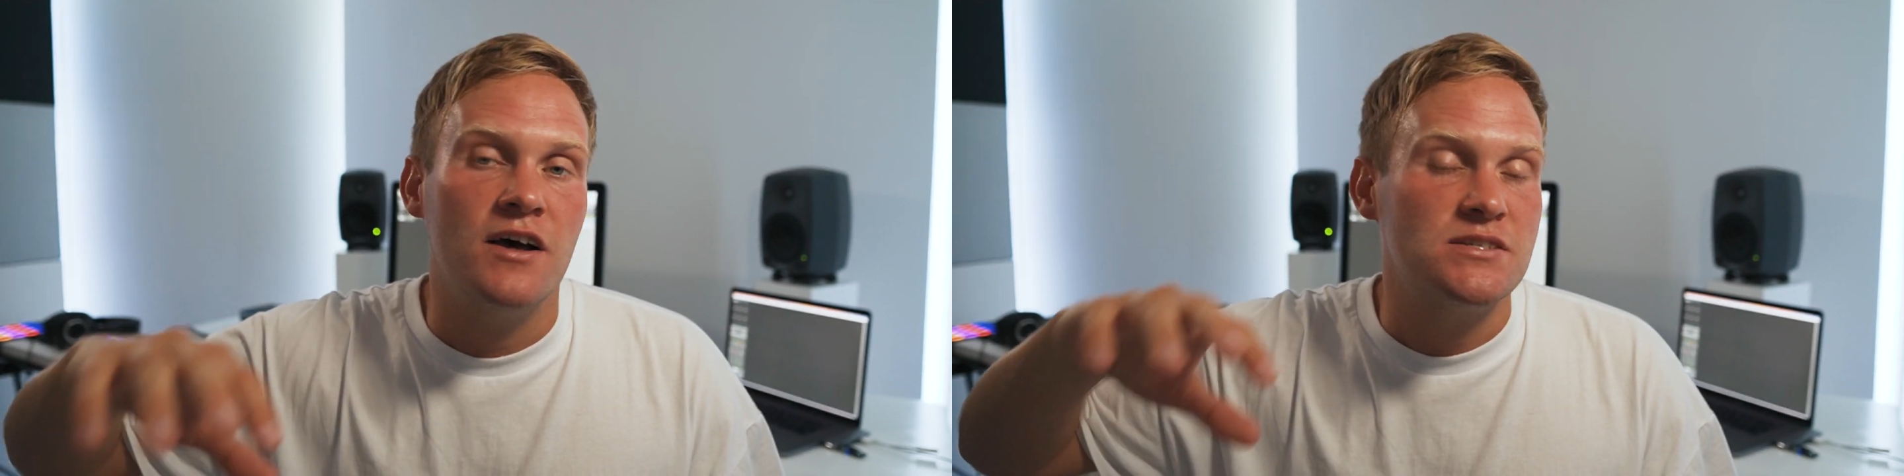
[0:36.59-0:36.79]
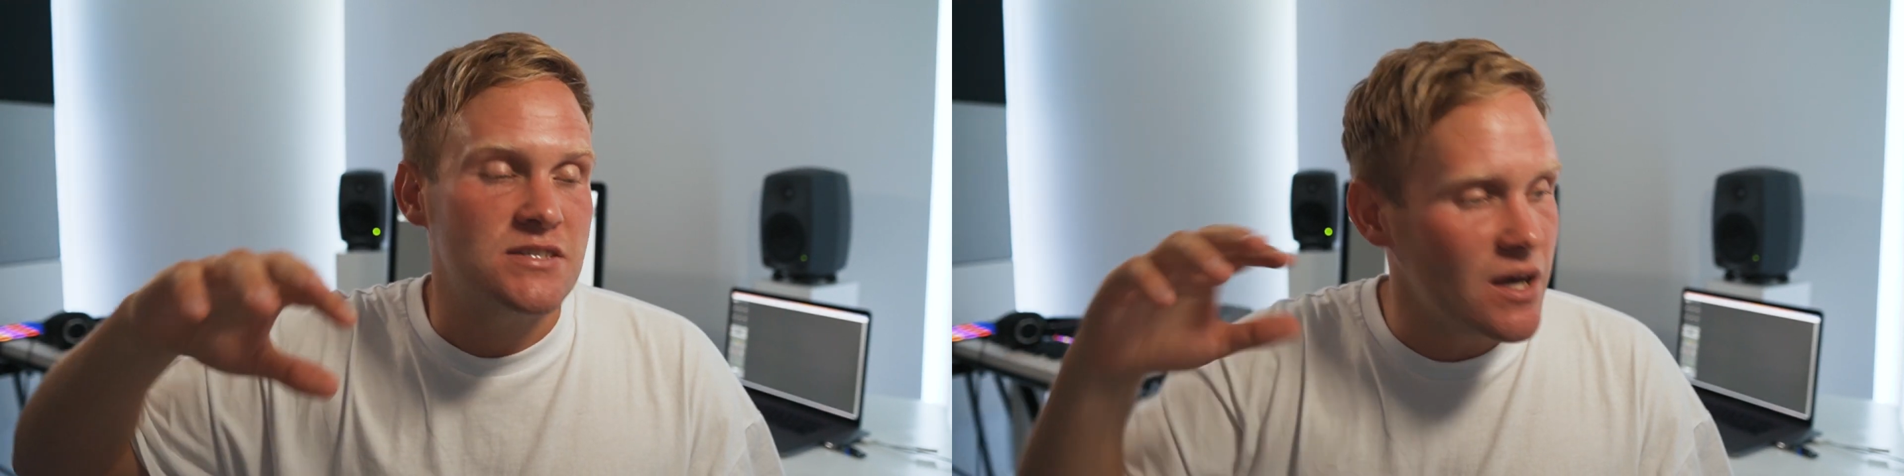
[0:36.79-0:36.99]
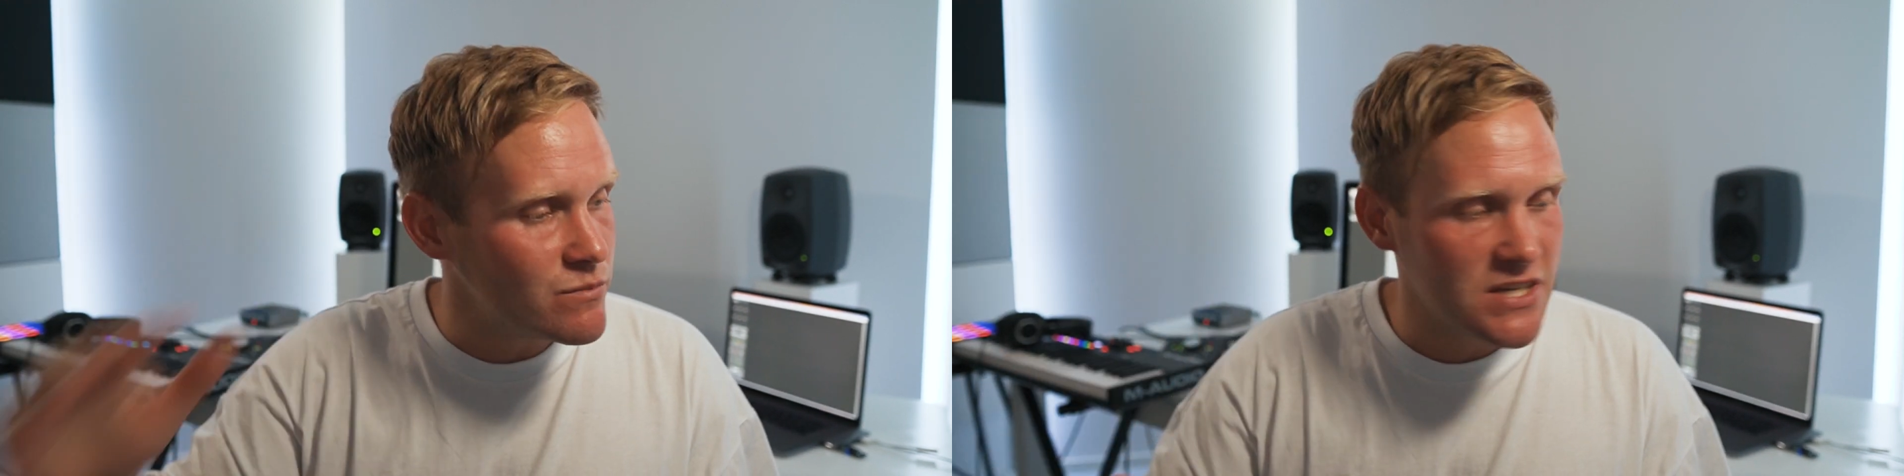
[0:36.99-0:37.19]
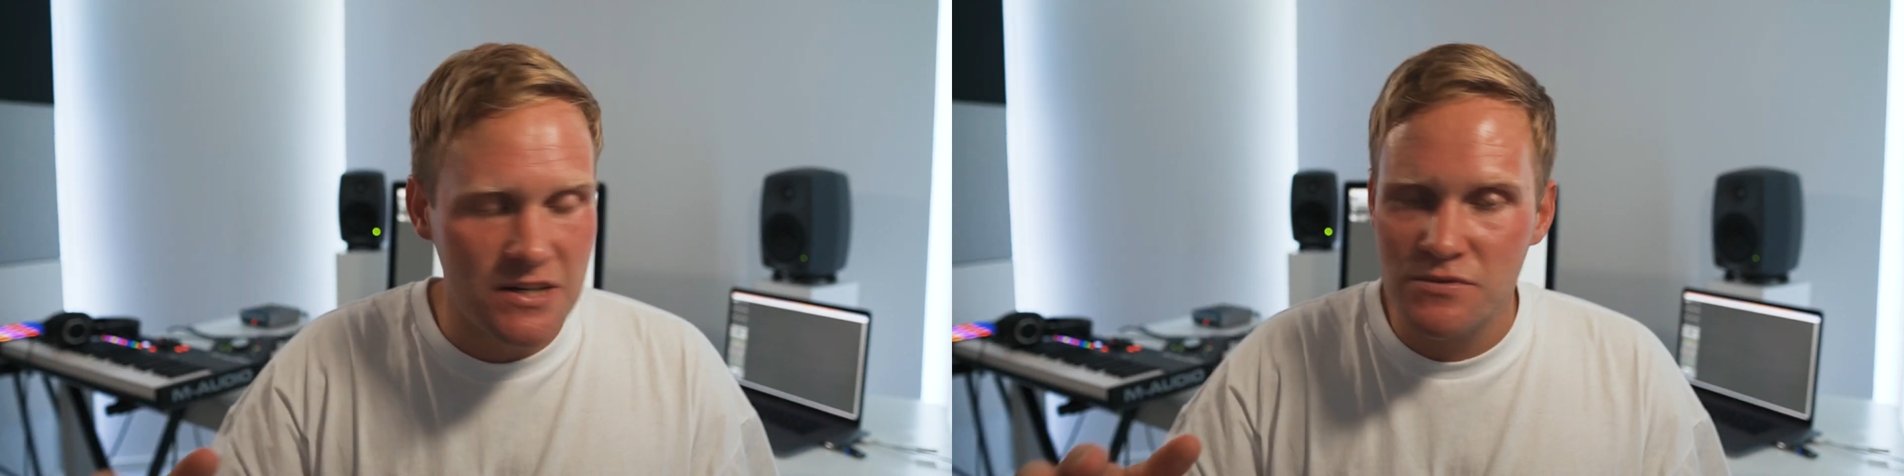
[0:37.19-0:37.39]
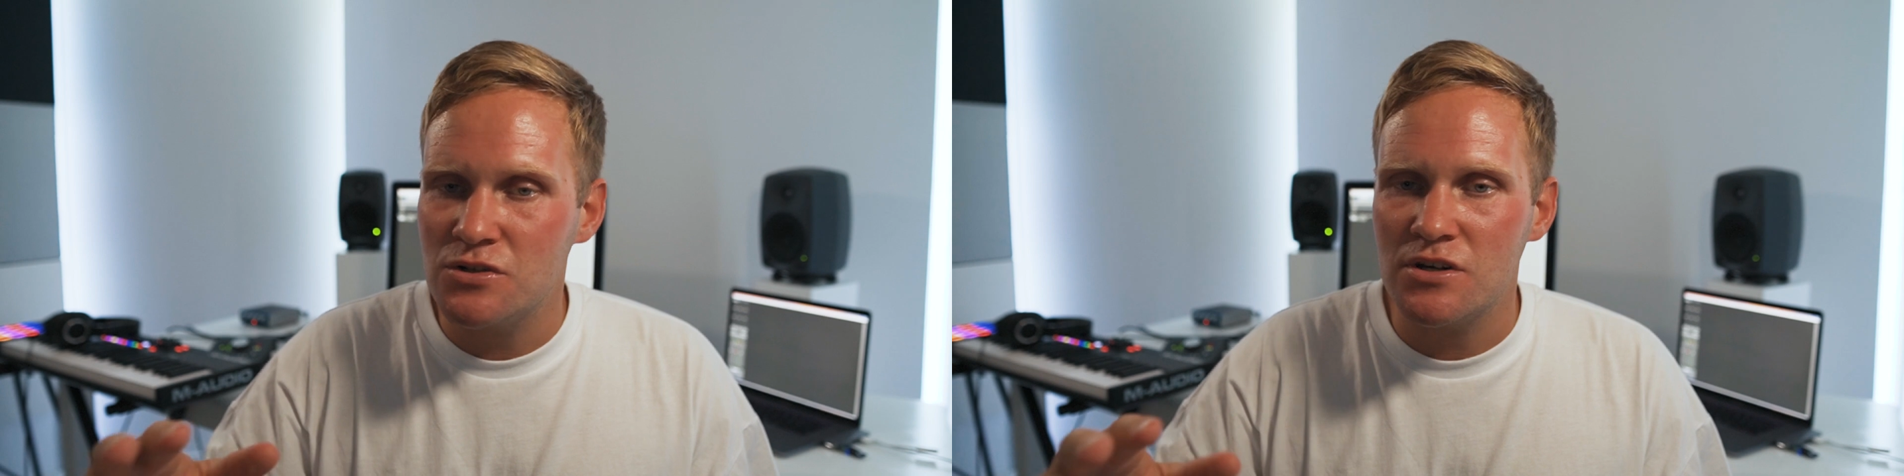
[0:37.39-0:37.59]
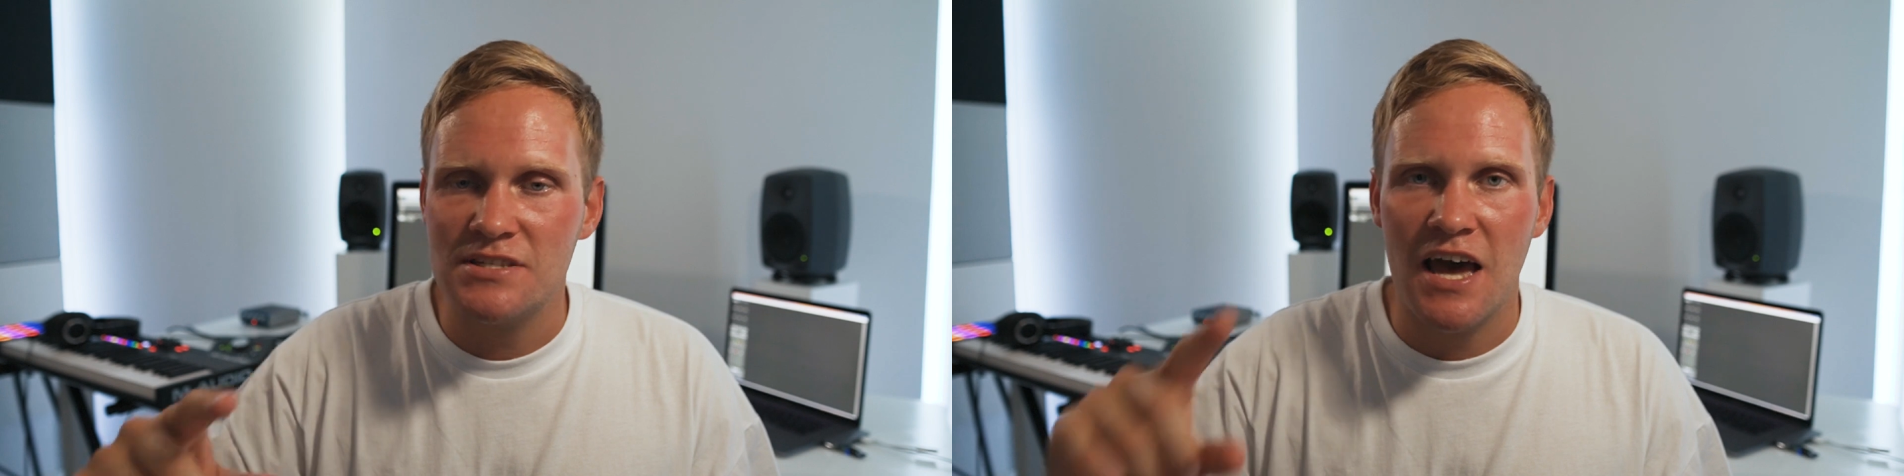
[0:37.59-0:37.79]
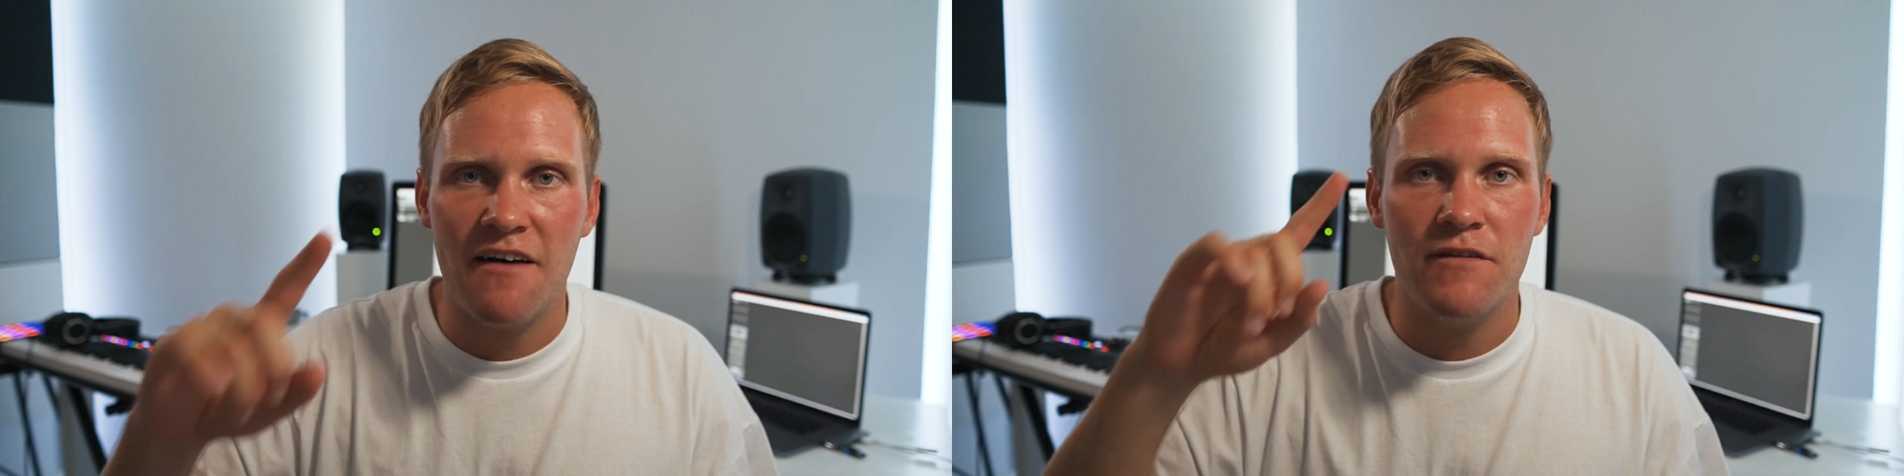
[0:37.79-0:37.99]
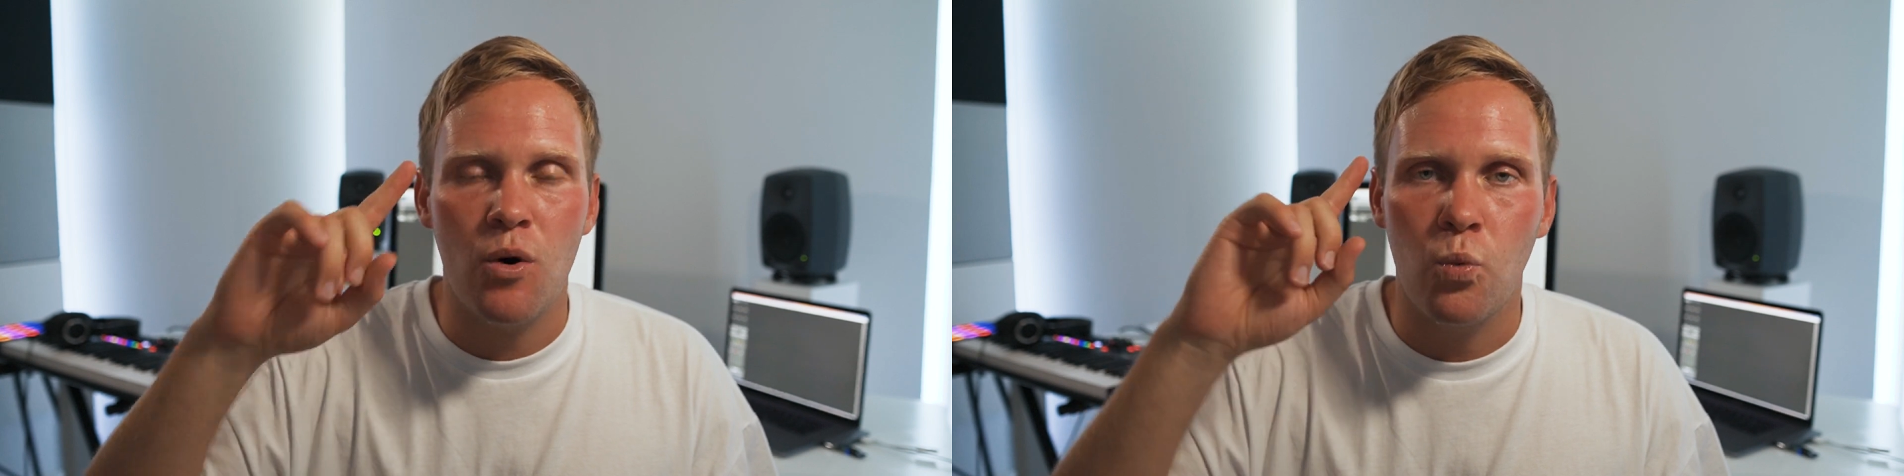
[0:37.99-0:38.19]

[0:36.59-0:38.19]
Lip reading: Sometimes you just have